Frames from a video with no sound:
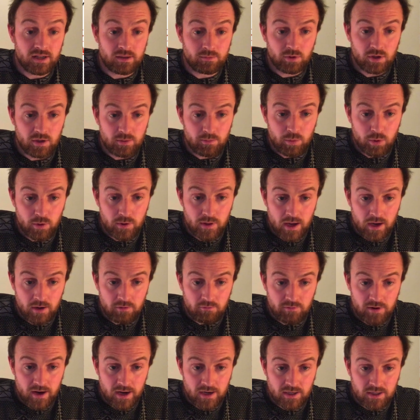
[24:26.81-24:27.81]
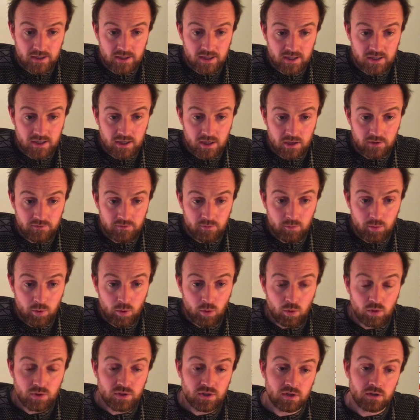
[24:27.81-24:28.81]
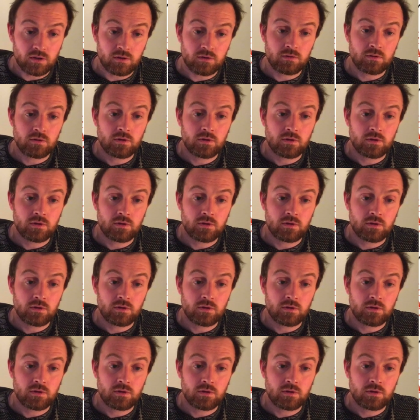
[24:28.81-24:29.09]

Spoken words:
I'm going to put that in red because that's kind of important.